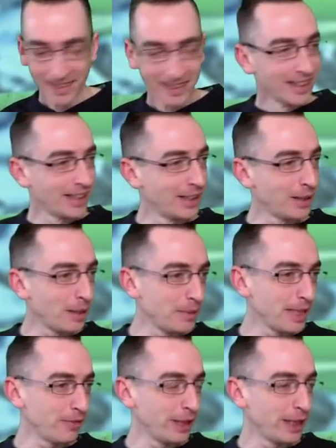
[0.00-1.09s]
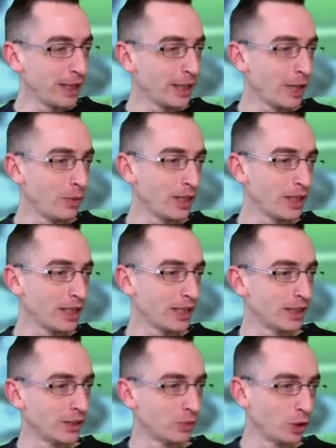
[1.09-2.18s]
I'm definitely going to go with the
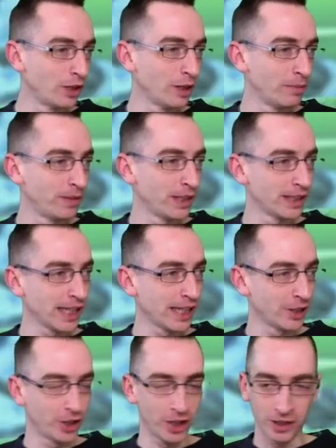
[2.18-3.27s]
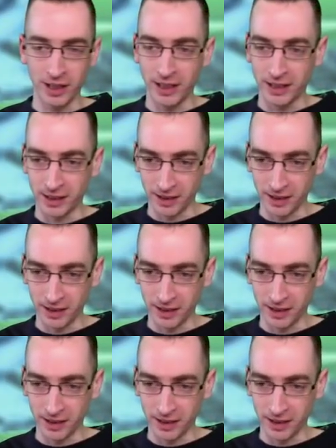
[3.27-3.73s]
Distance Wood Club for the second shot in this